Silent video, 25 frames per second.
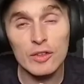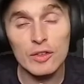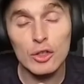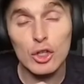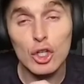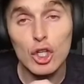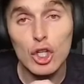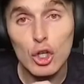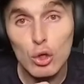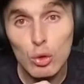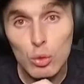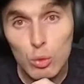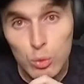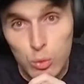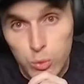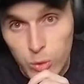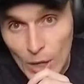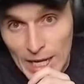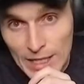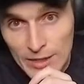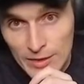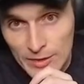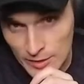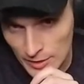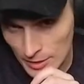
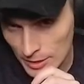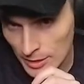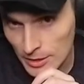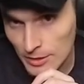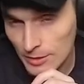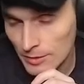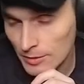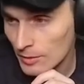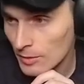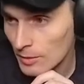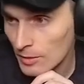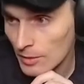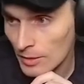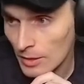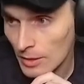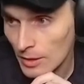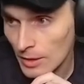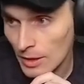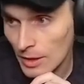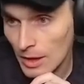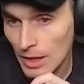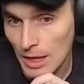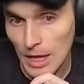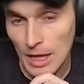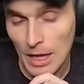Crazy.
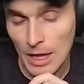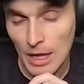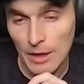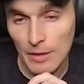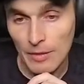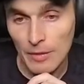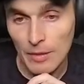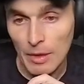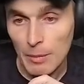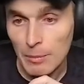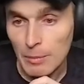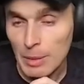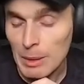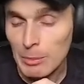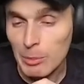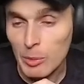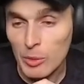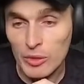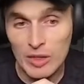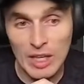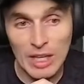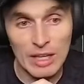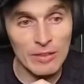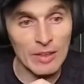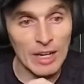People
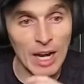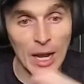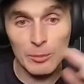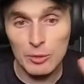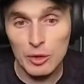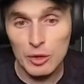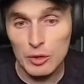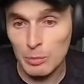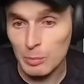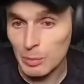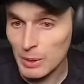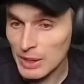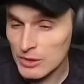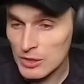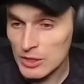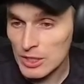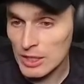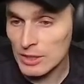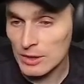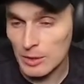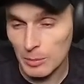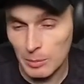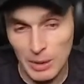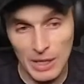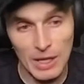say that I'm just
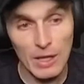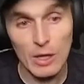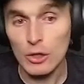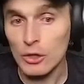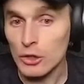bitching to bit.